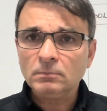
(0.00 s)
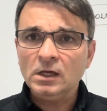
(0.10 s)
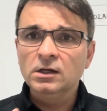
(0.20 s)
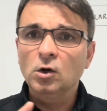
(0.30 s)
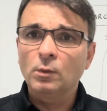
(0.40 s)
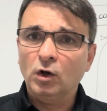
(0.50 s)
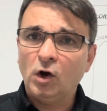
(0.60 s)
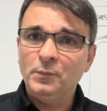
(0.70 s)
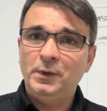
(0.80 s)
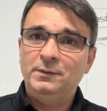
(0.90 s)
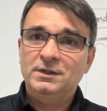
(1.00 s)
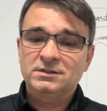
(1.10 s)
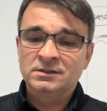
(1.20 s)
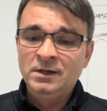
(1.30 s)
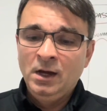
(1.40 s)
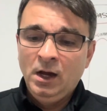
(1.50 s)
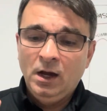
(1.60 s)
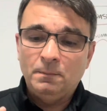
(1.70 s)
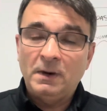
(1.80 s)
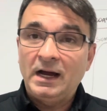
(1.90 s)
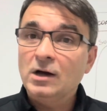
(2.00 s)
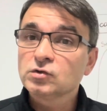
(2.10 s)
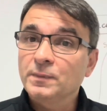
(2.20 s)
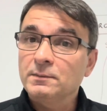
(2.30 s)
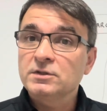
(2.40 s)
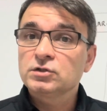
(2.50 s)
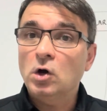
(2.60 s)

my car payments, my house payments,